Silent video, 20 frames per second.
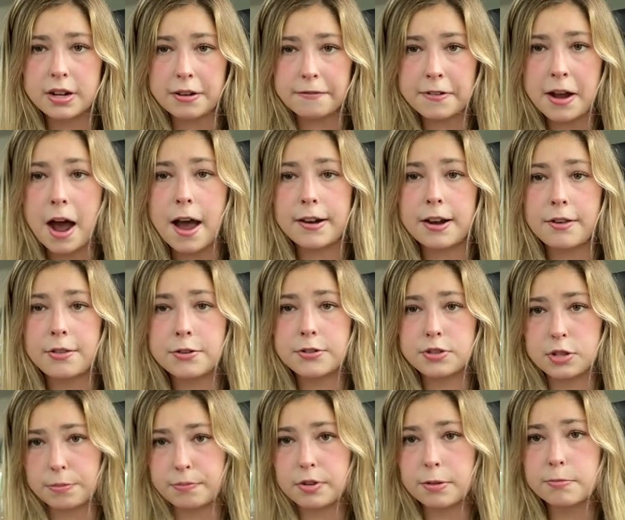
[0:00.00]
I've gotten other
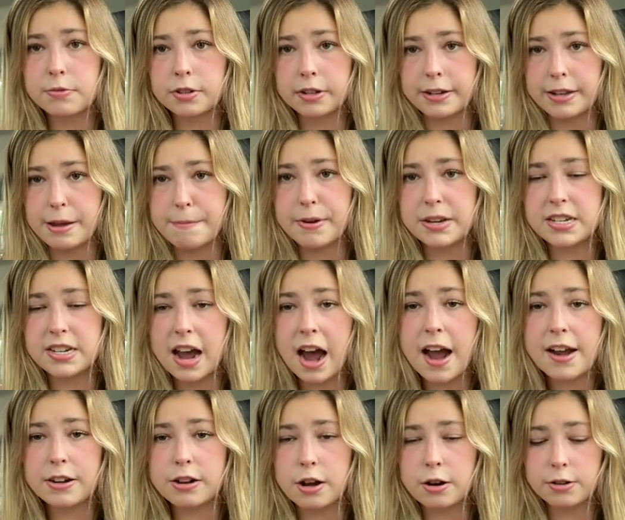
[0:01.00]
symptoms lately, but
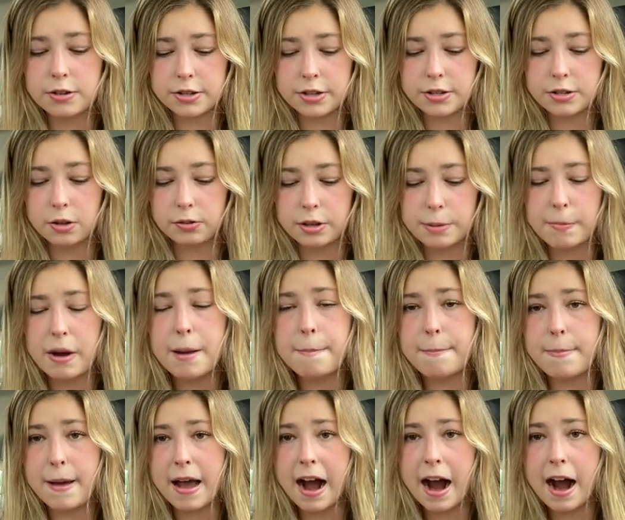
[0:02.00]
diagnosed, it's only my
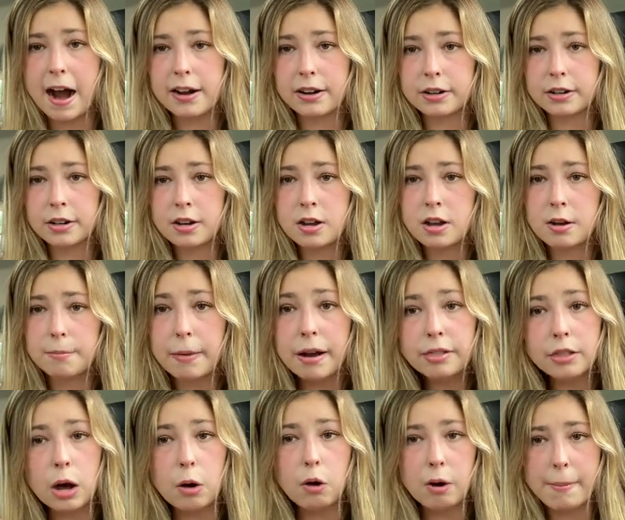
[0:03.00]
back, my
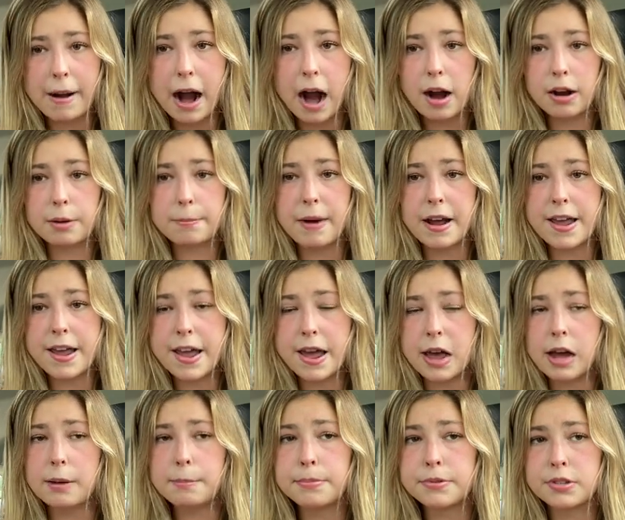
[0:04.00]
lower back, my
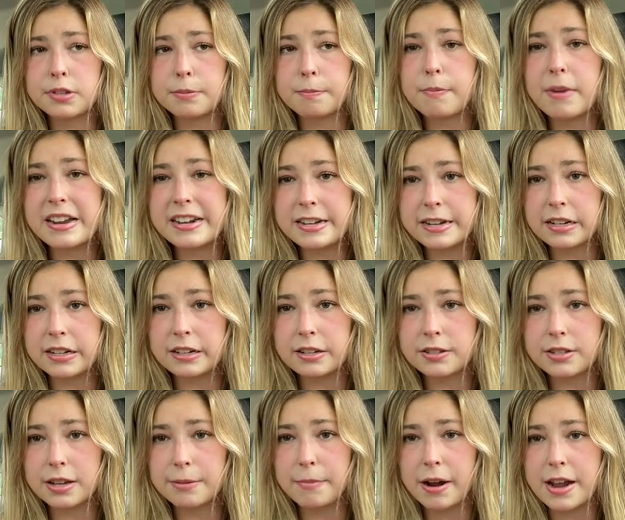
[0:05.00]
hips, my
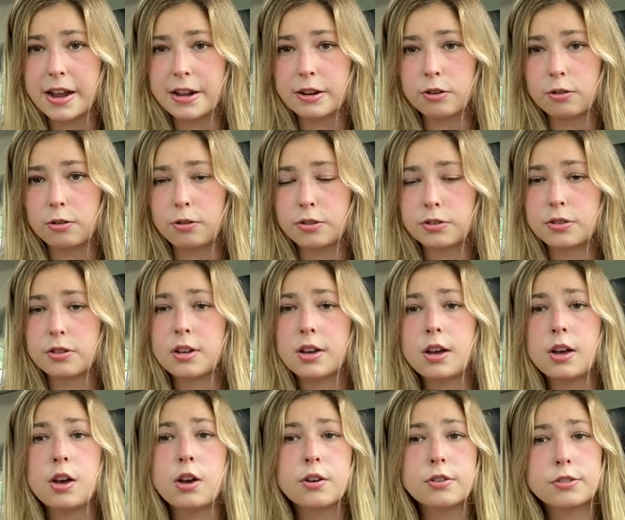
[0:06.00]
knees, and my ankles.
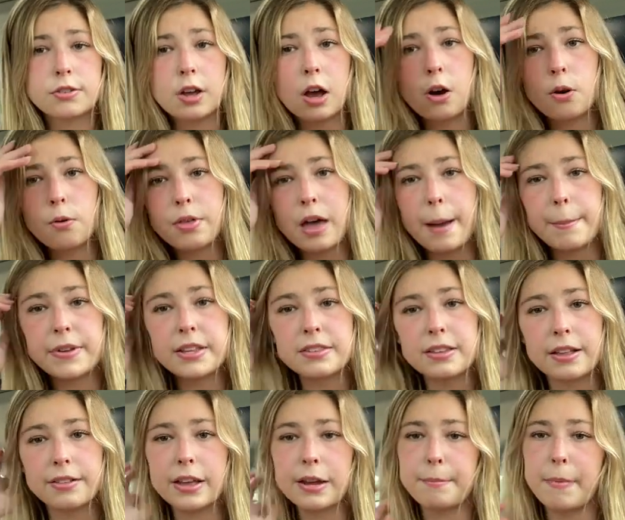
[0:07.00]
So that means
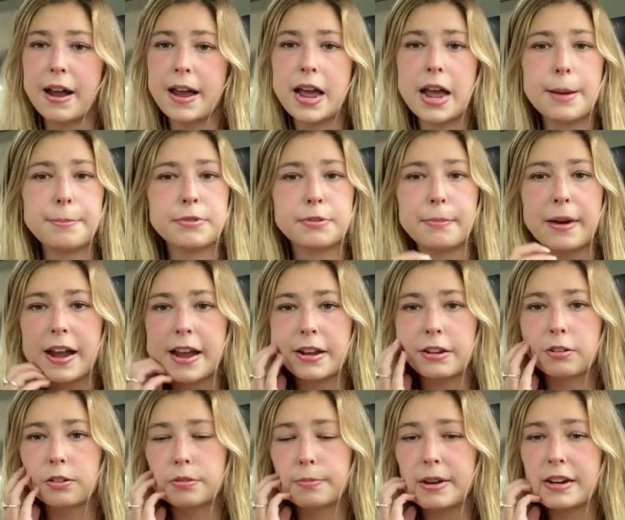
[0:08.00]
that like my hips, my
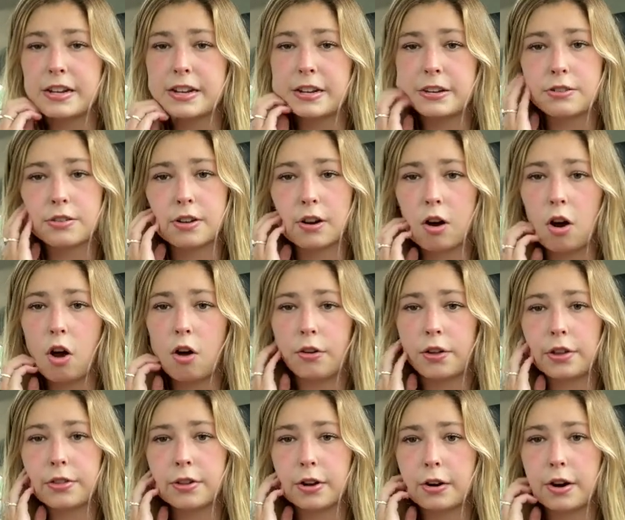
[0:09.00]
ankles, my knees, they're
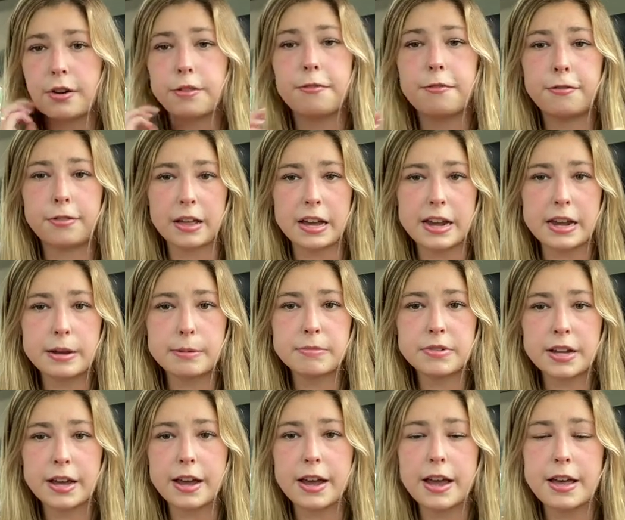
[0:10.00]
all, they're
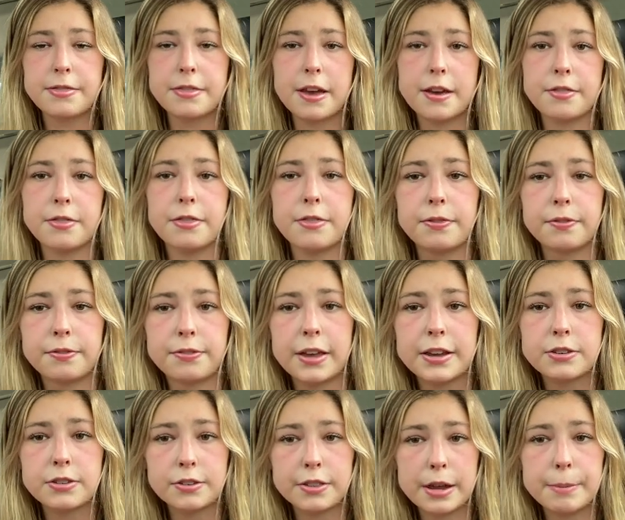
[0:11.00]
inflamed and that
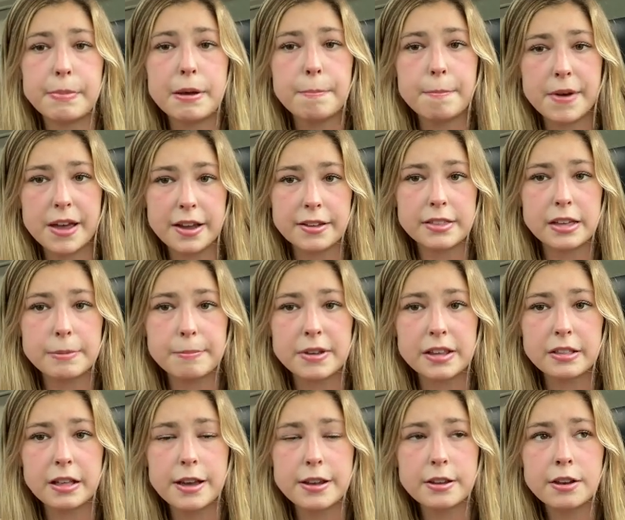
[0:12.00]
like, so they'd be big. They'd
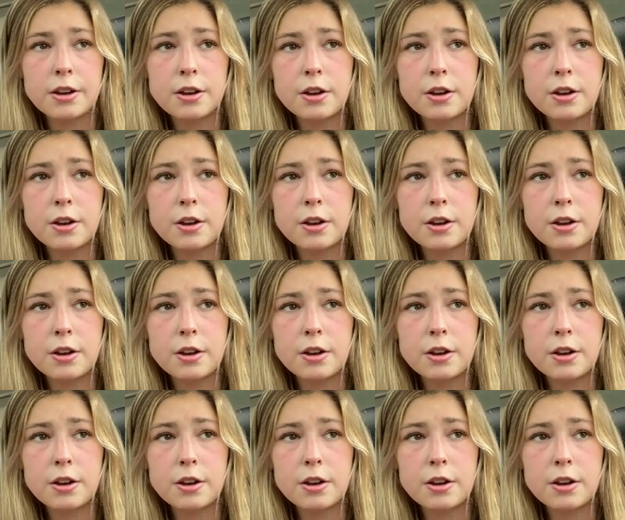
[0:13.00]
be like